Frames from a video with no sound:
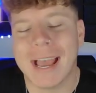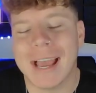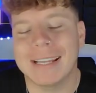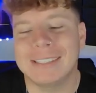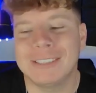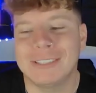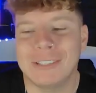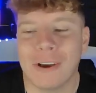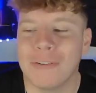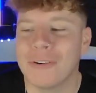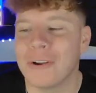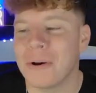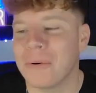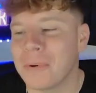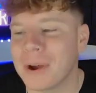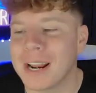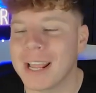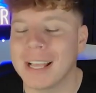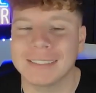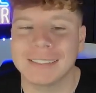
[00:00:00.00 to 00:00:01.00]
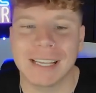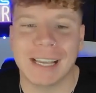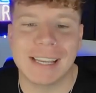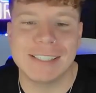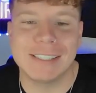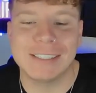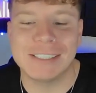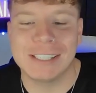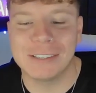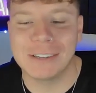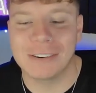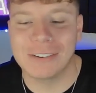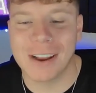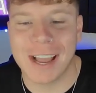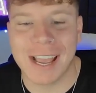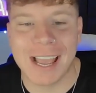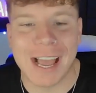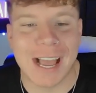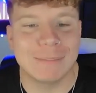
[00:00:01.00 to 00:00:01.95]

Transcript: I don't know what else I can do, all right?